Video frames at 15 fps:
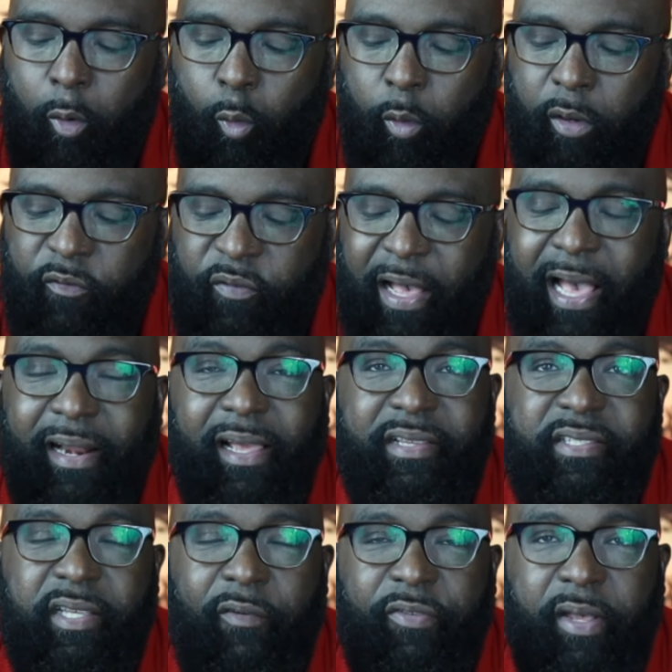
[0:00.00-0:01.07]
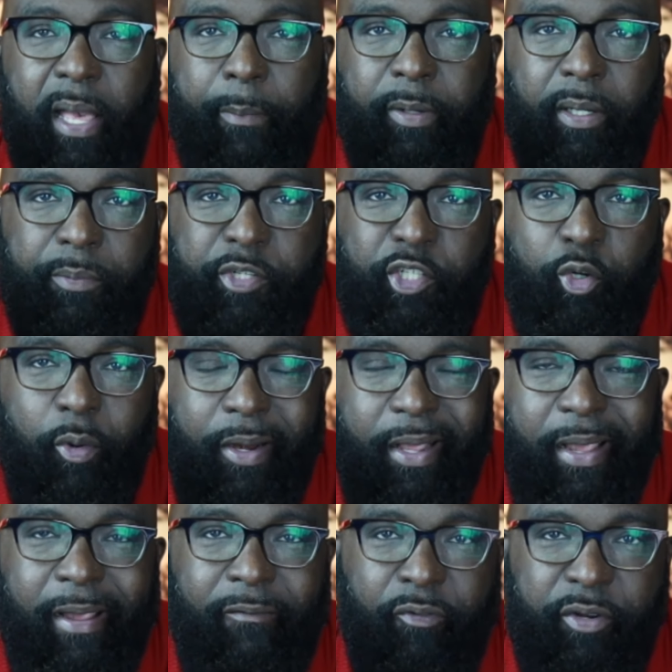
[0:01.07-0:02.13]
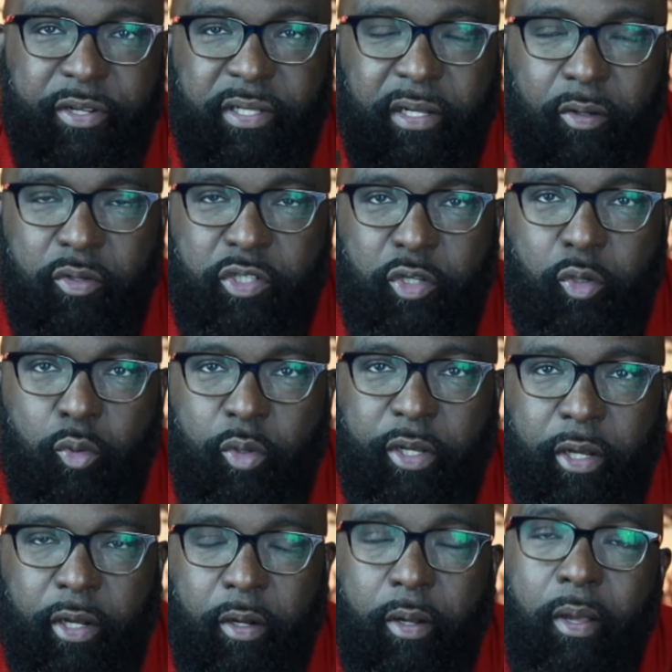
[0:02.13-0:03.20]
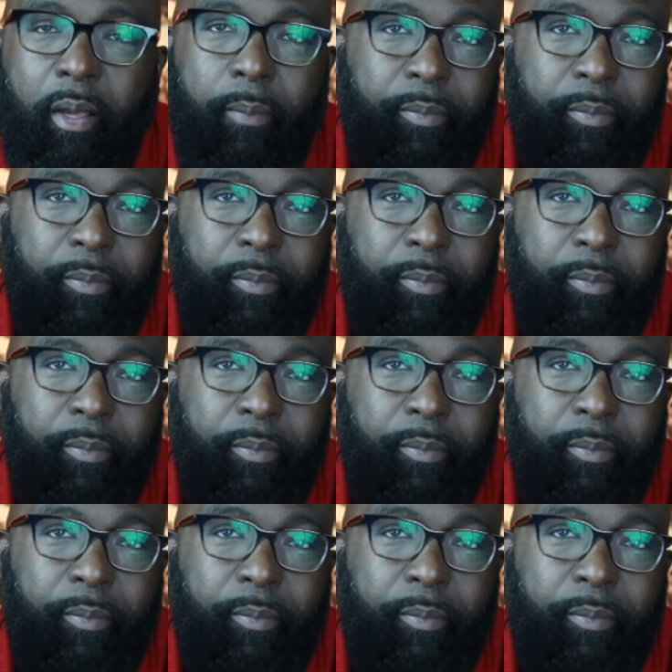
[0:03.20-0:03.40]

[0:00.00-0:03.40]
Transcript: we'll find ourselves coming up short every single school year